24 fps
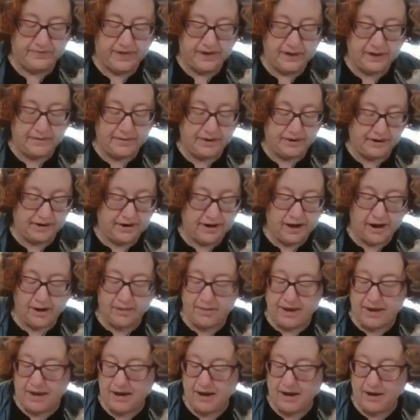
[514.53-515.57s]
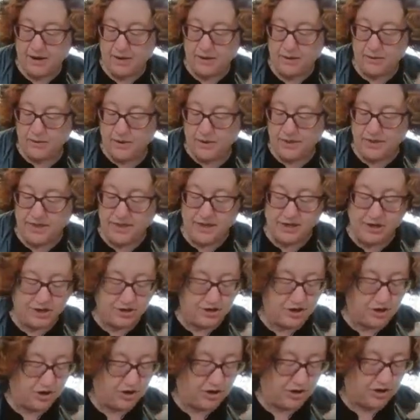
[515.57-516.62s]
I'm going to come in with the
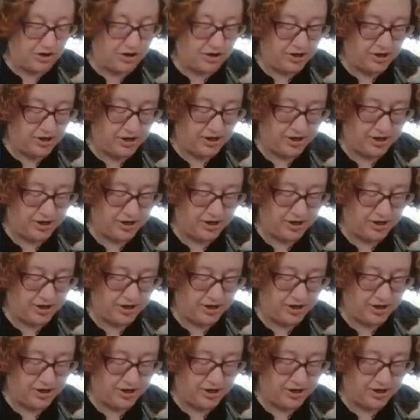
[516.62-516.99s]
dark.